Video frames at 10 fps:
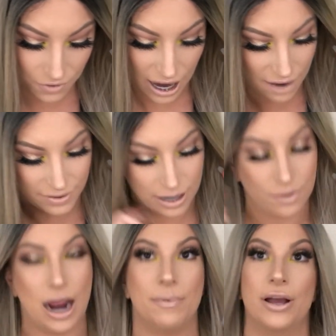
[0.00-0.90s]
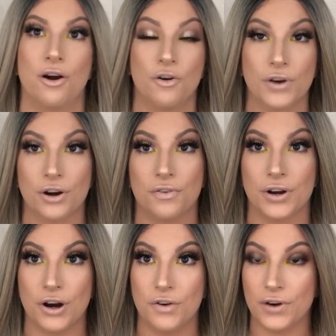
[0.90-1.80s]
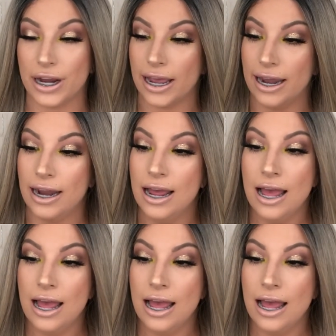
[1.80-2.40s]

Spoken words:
grabbing over and over and over again.